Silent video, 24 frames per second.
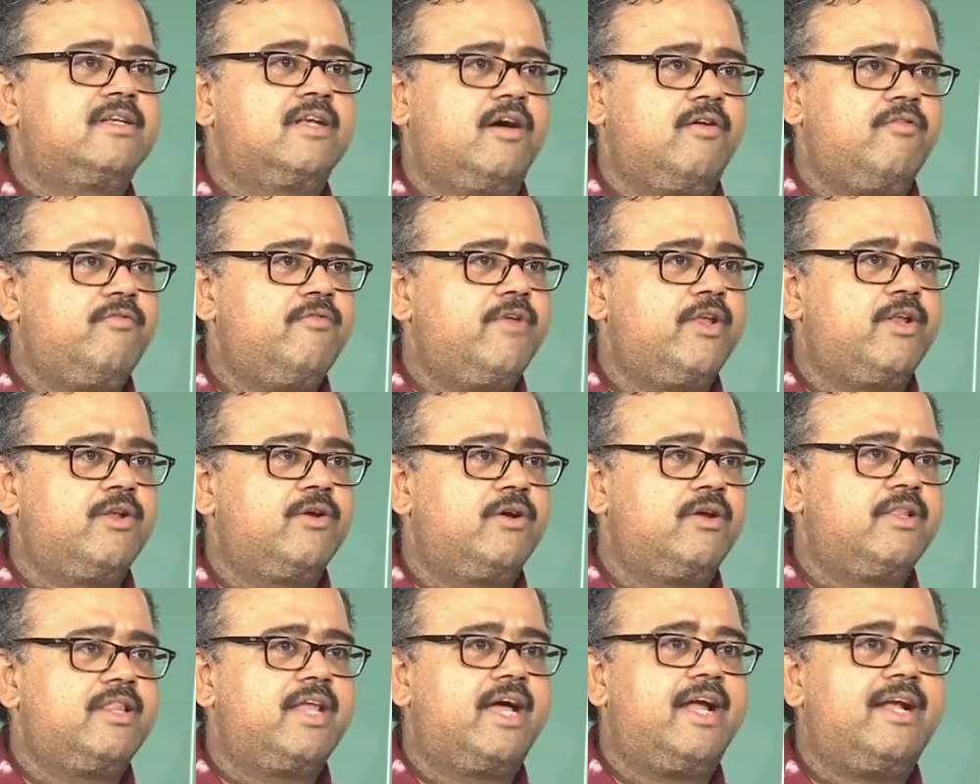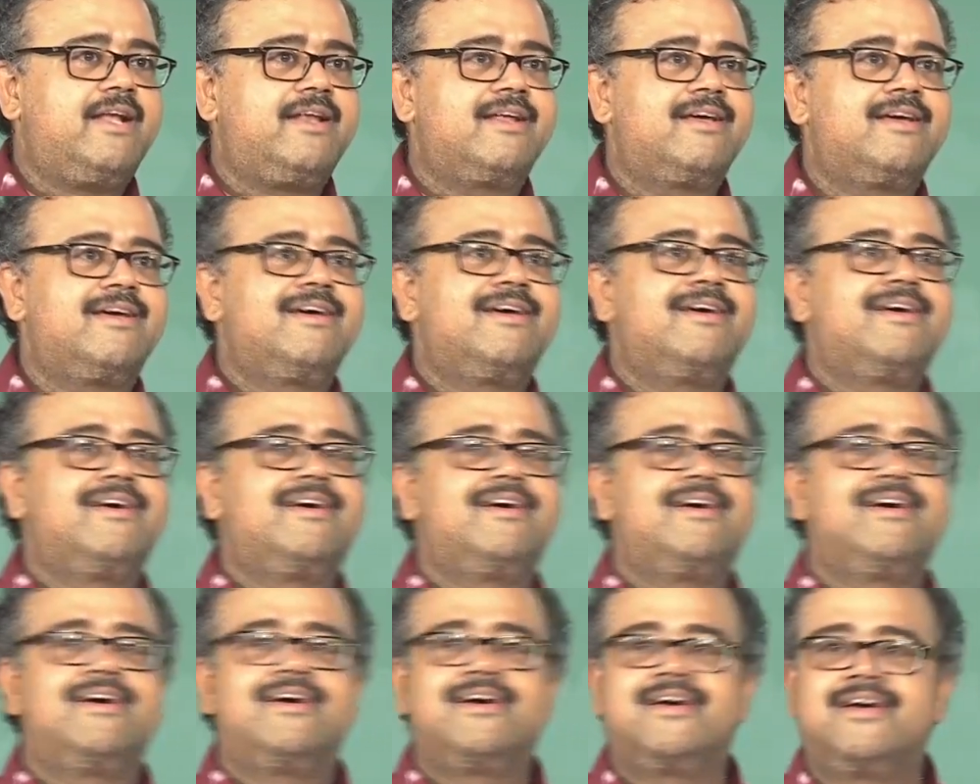Now we know that
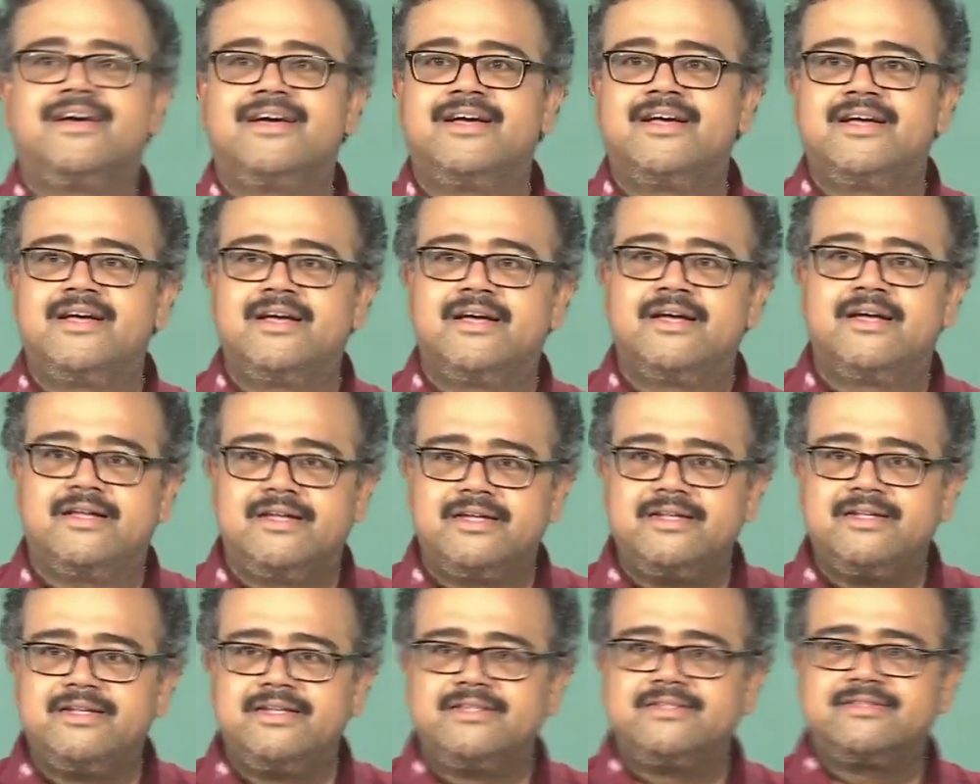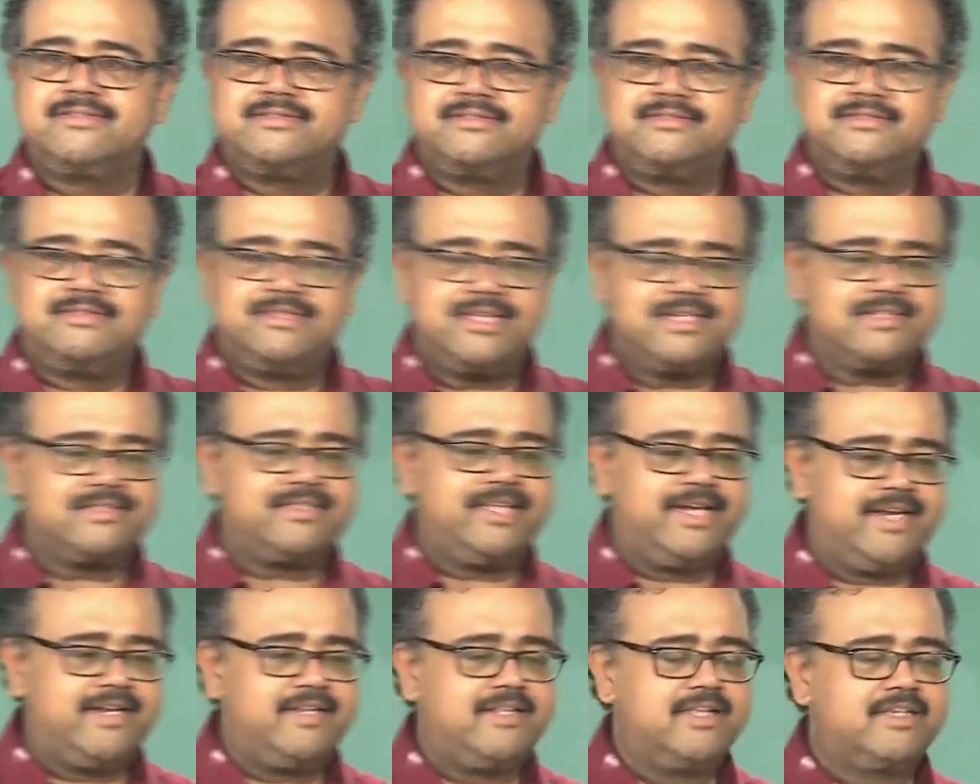it is
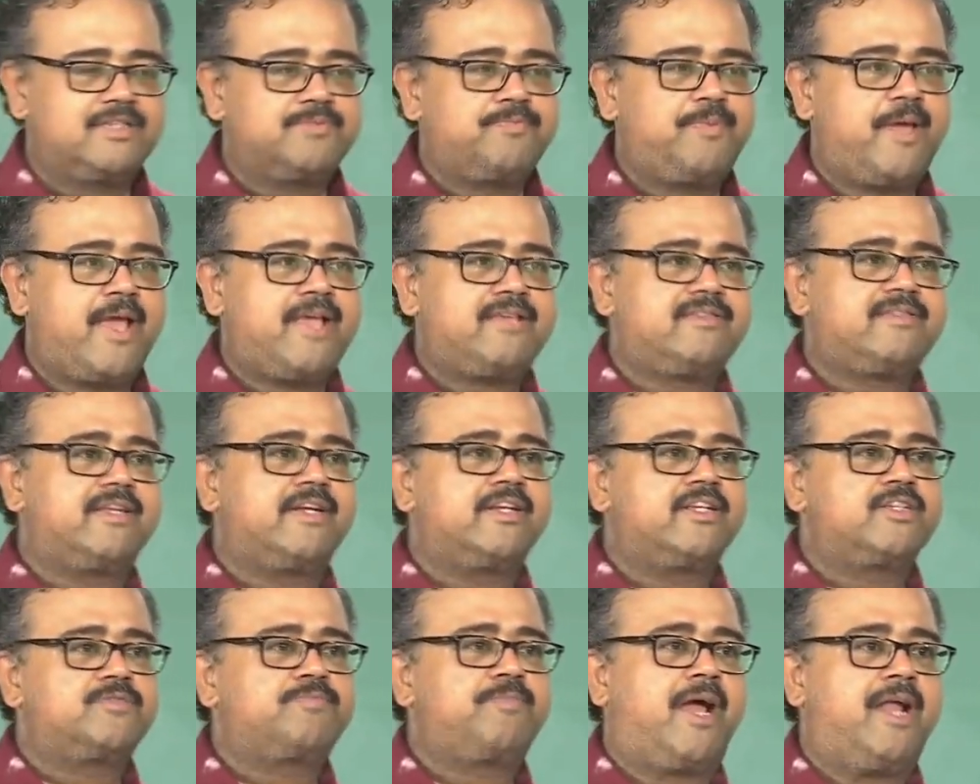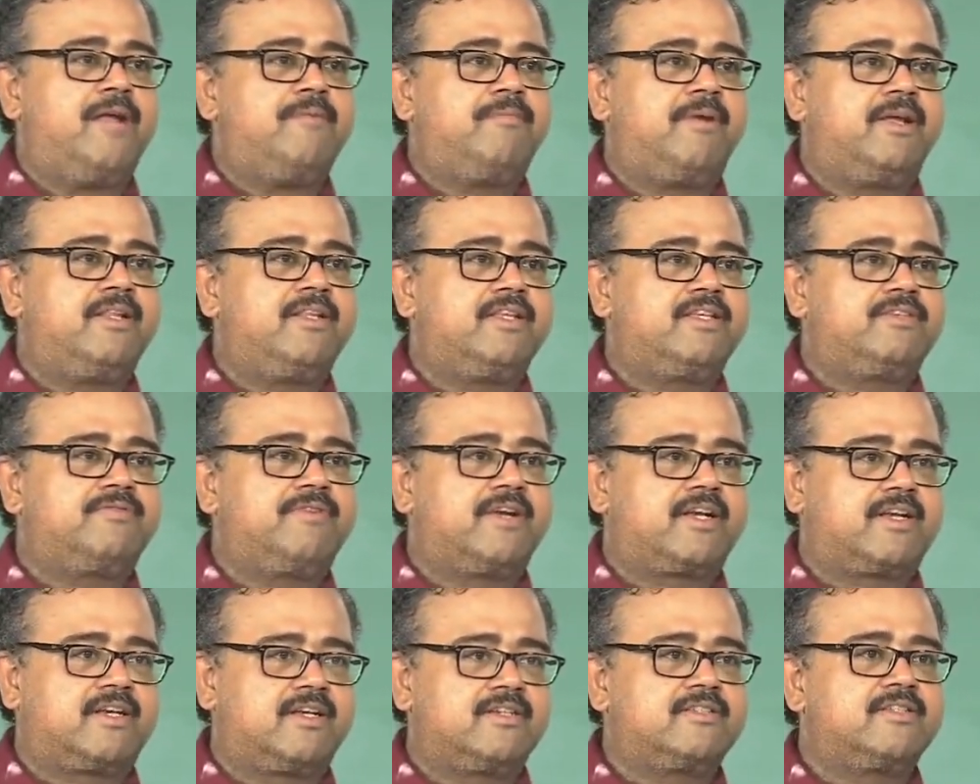just the space that is spanned by these
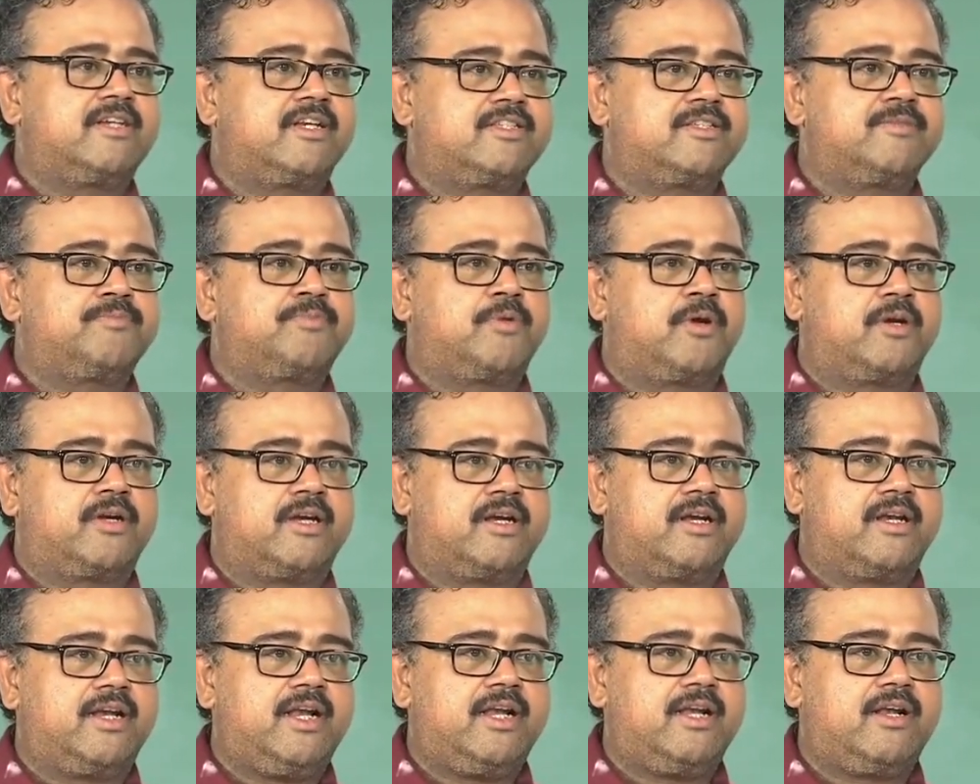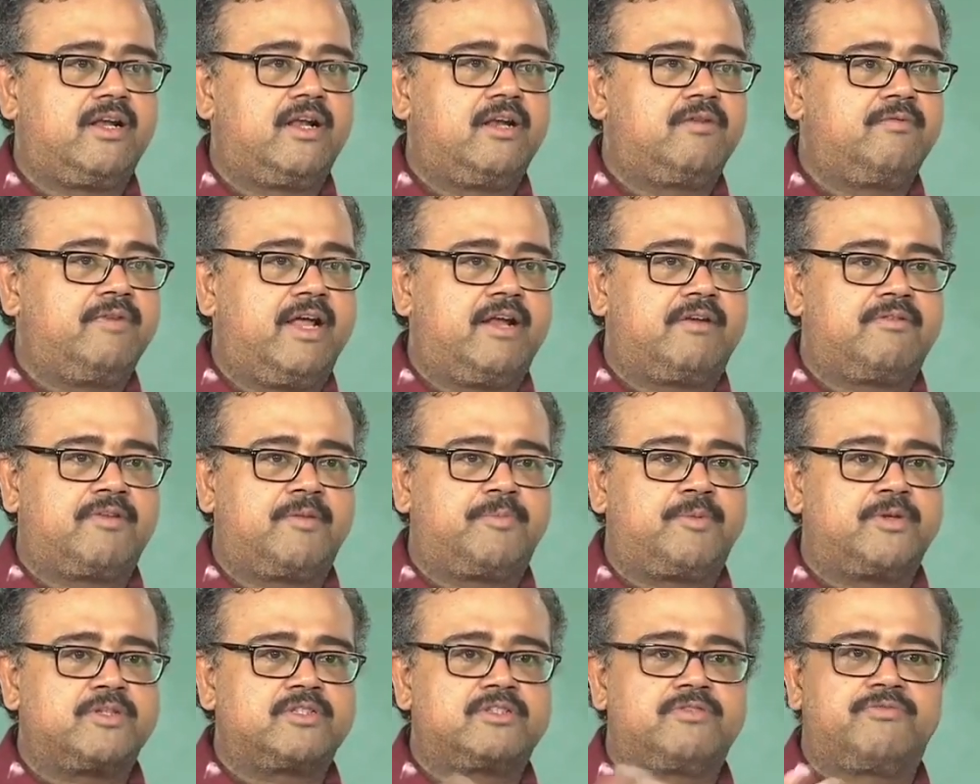vectors that is important, right, and we are
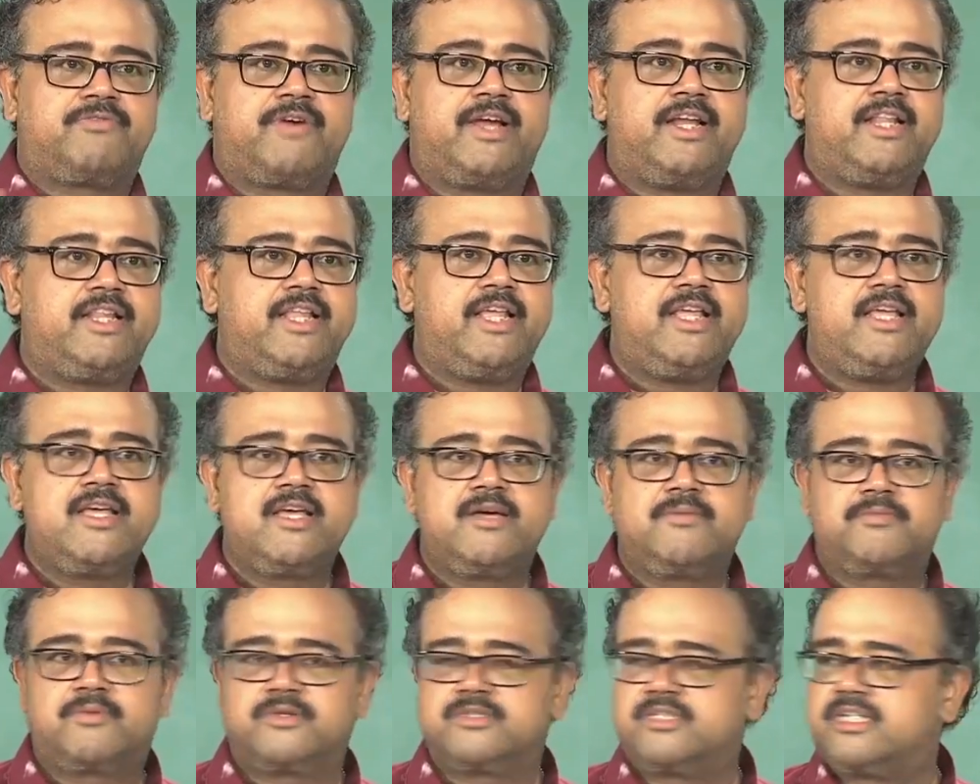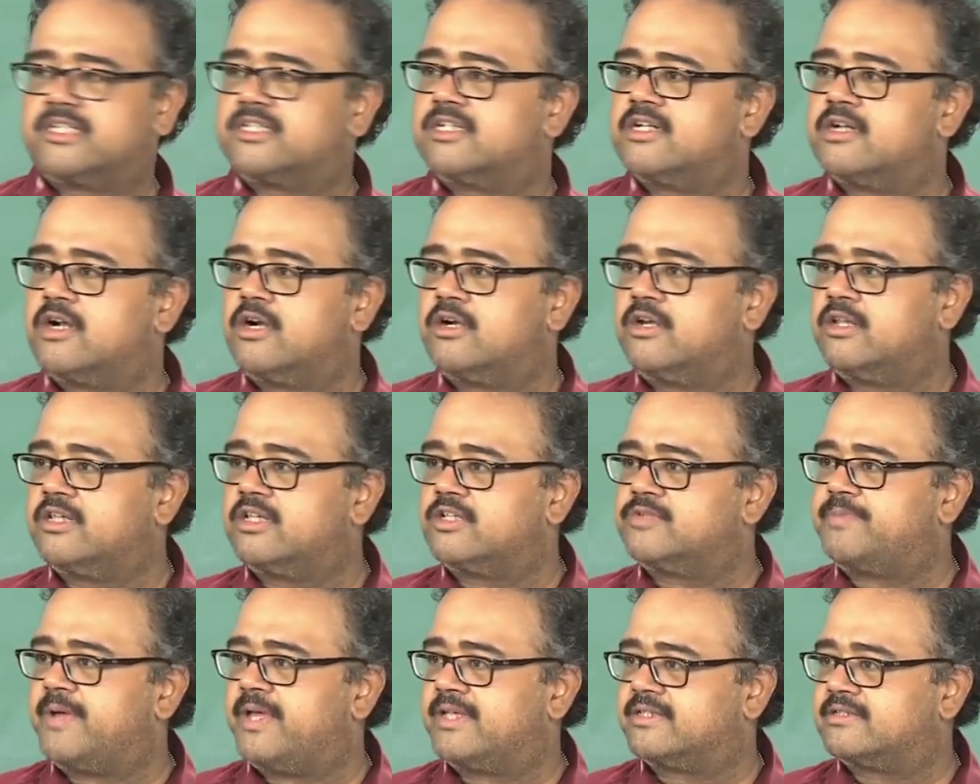supposed to find the projection onto
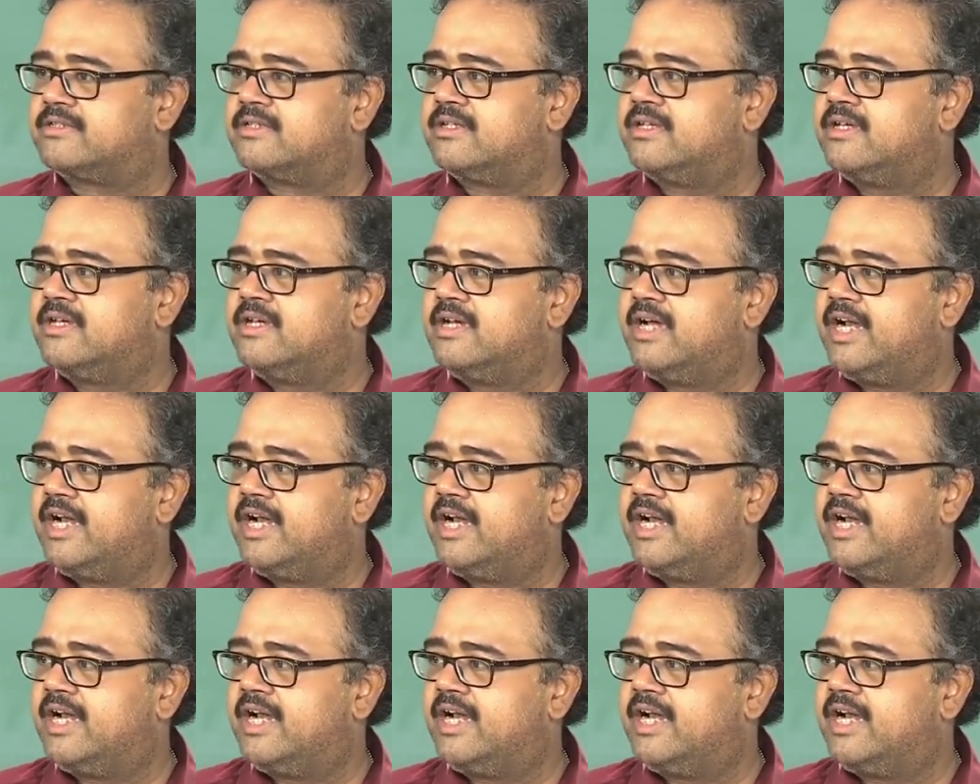the space,